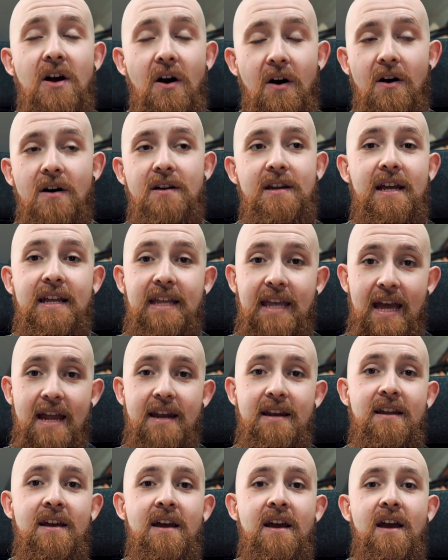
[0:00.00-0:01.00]
hard,
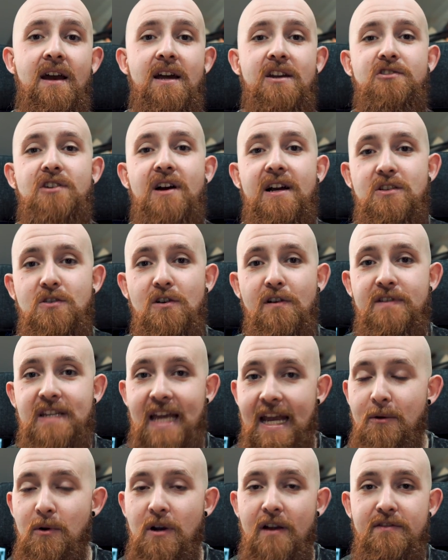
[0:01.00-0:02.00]
again, to try and sort of
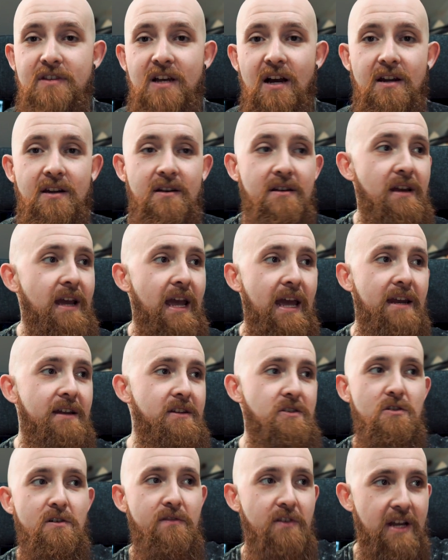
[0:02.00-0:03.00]
take what I've done in
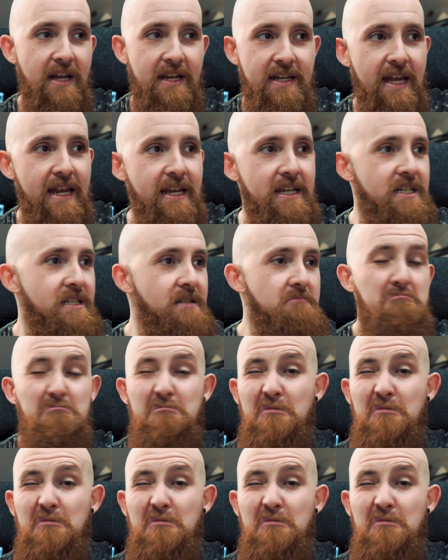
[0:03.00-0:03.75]
sort of a condensed